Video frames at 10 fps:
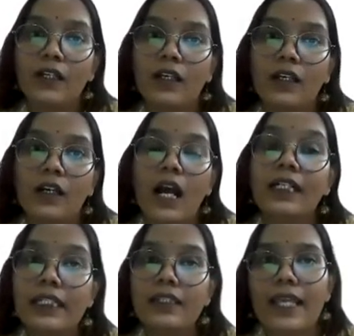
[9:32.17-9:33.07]

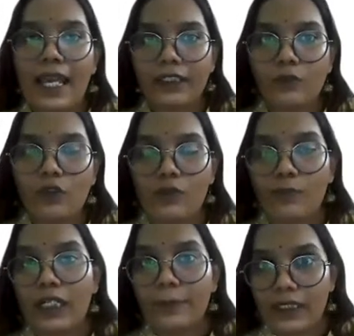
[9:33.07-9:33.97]
until the act was
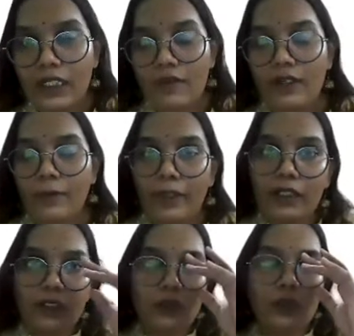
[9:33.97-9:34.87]
made by the
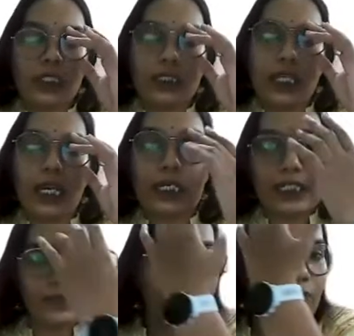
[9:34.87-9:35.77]
government. So these
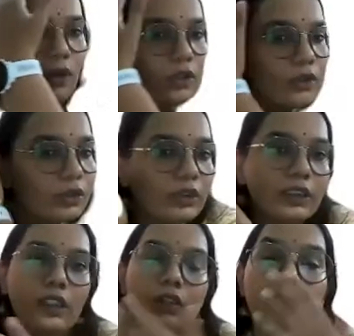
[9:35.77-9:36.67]
guidelines were followed. So
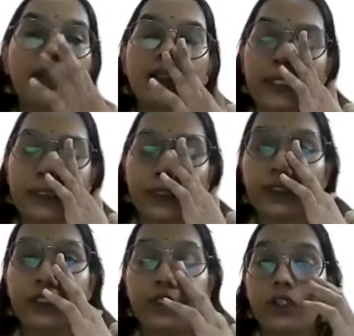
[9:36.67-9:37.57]
these are
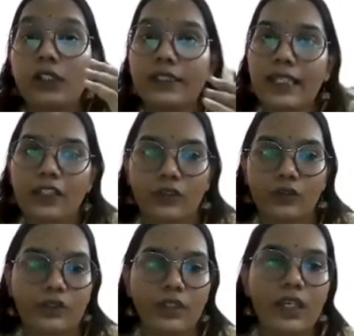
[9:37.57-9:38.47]
called
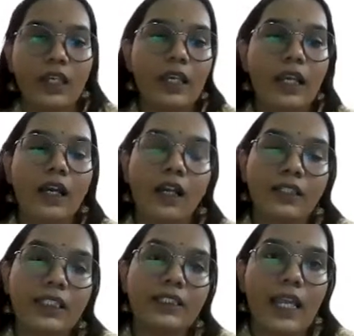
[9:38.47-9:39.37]
statutes.
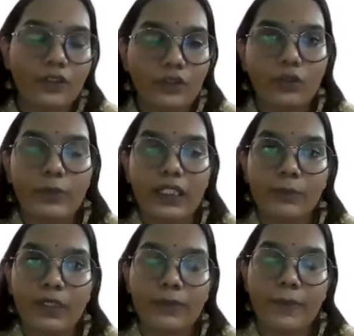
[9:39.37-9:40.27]
These statutes could be
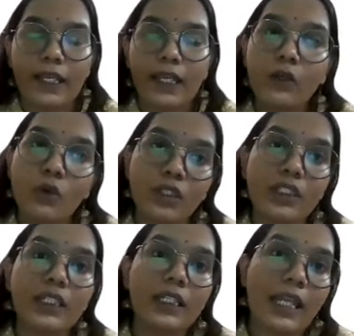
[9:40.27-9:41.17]
replaced by an
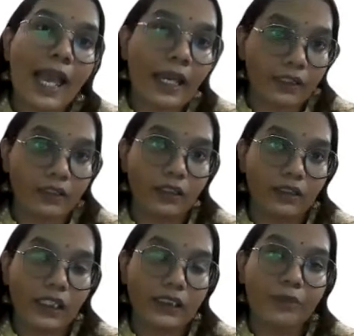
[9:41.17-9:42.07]
original act
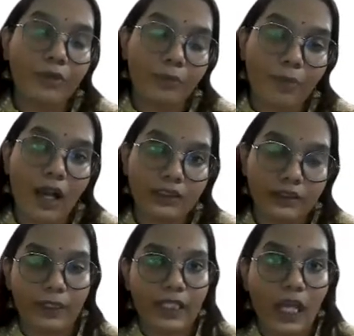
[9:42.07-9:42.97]
that can be
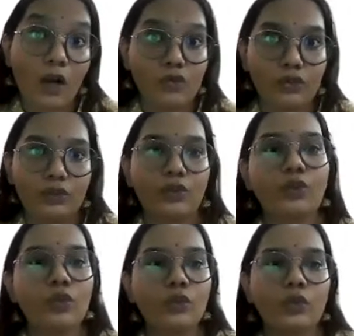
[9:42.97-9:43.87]
passed by the House
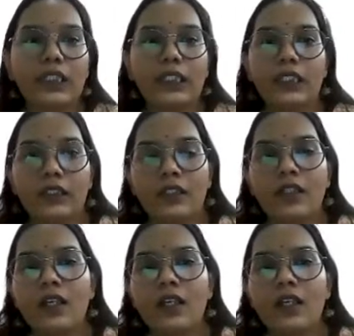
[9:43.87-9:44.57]
through the